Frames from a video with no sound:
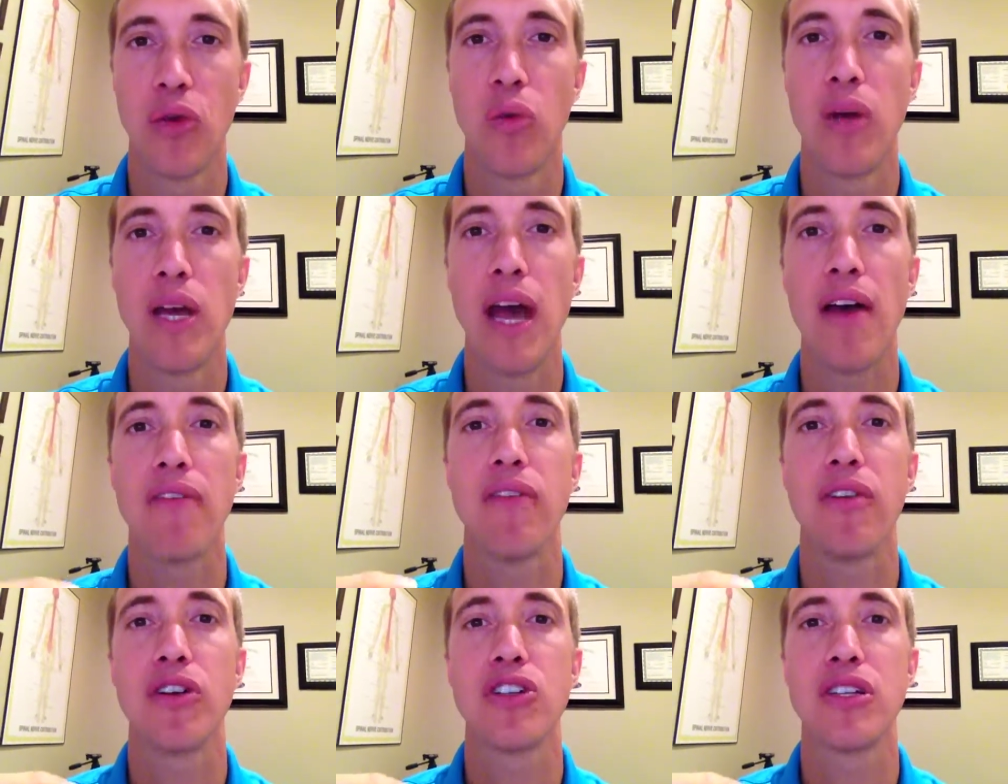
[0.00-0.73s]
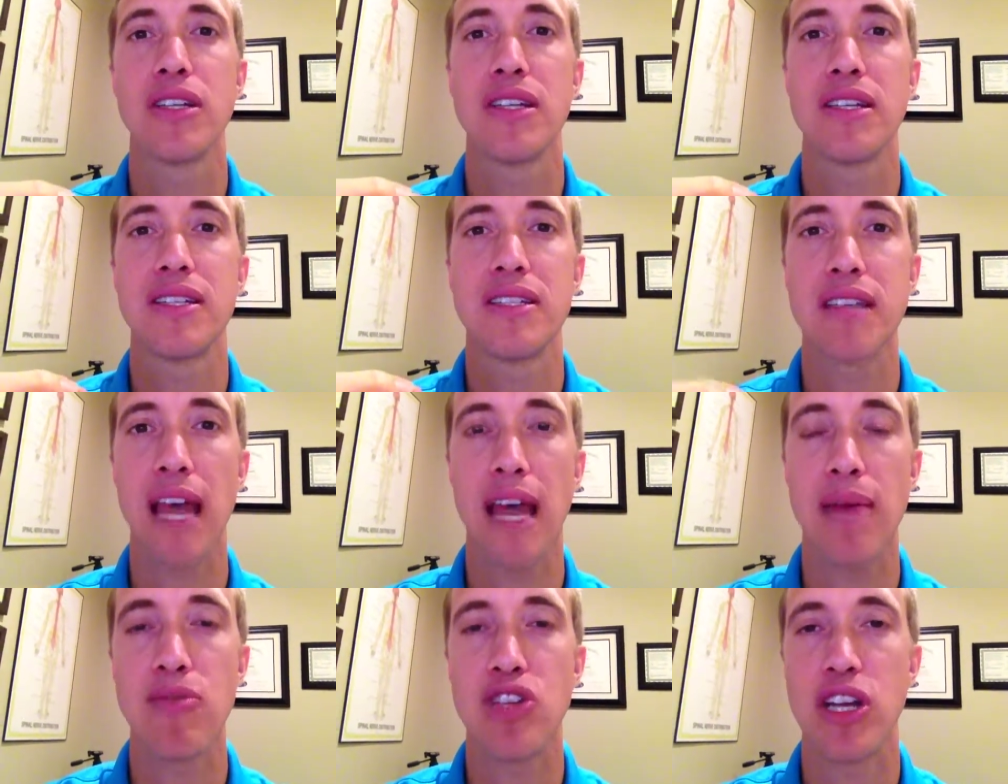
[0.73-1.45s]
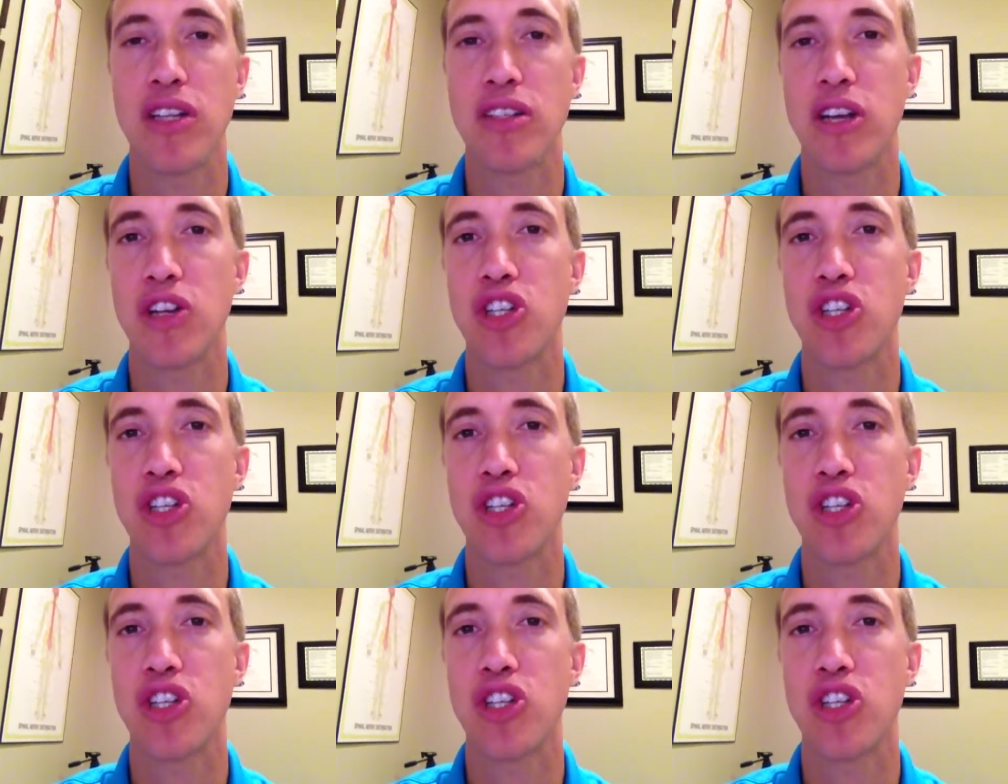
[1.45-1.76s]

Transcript: we have virtually the same genes.